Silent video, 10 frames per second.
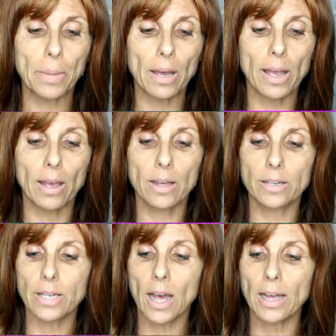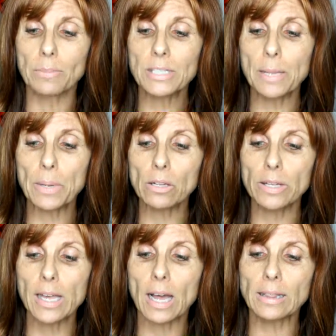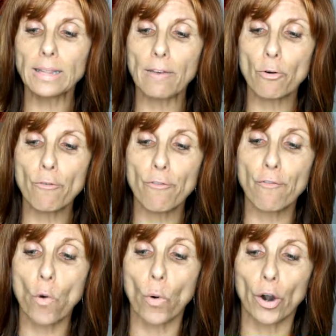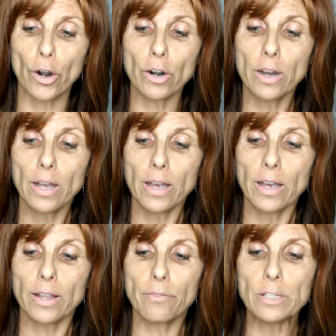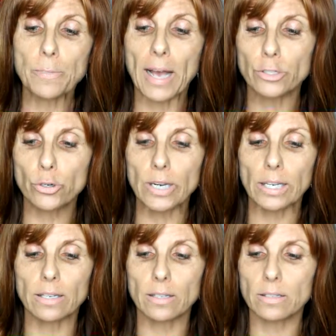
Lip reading: and I am typically a level 4 in the Fitzpatrick